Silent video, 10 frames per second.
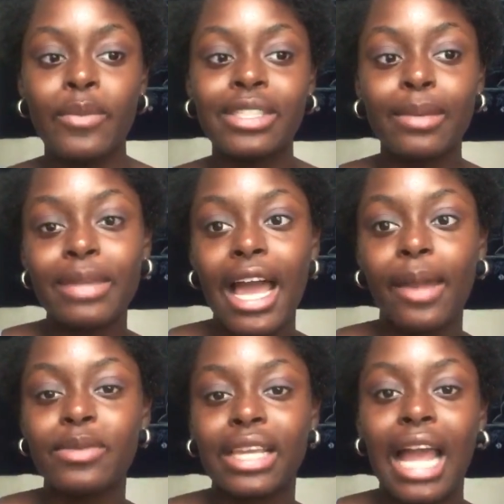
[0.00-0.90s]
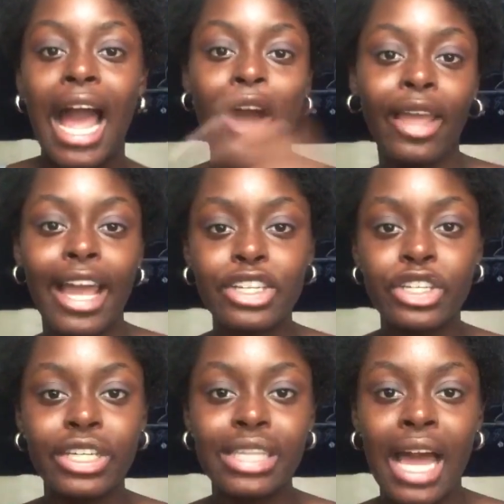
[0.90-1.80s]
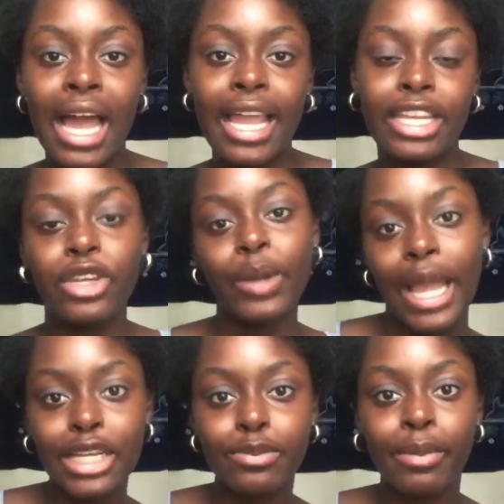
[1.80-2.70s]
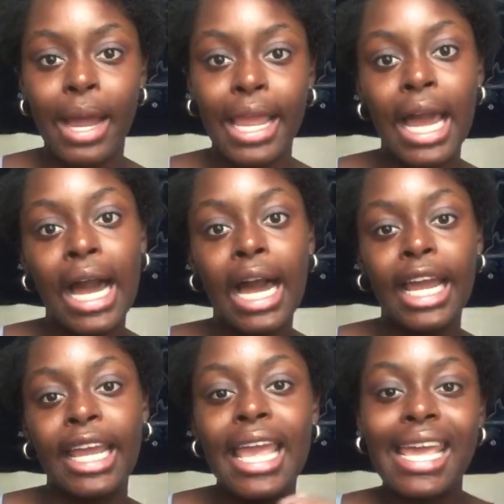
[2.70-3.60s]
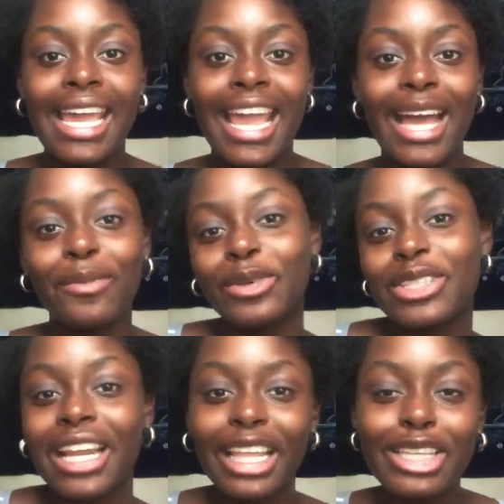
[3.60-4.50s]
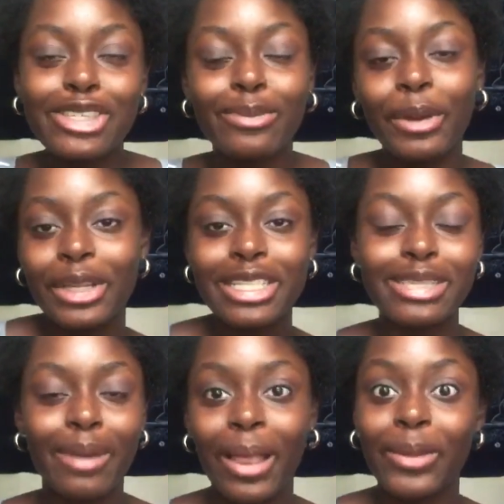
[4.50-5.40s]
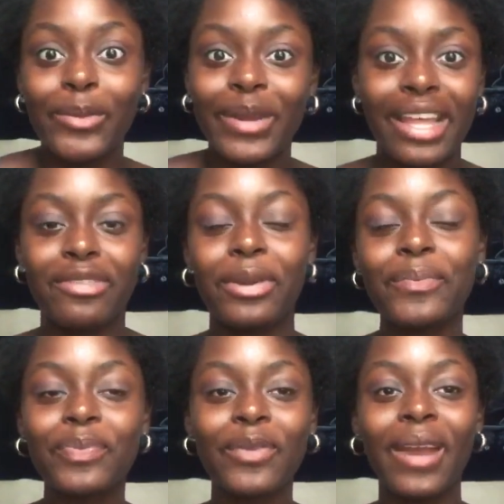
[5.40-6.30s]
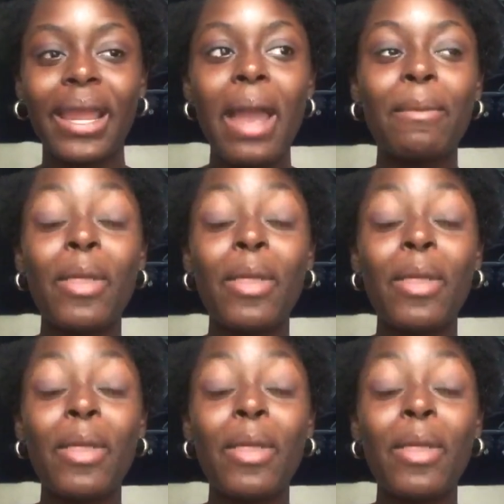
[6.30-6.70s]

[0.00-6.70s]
Sometimes I'll catch his eye and he'll catch my eye, and we'll just kind of smirk and smile or whatever, right?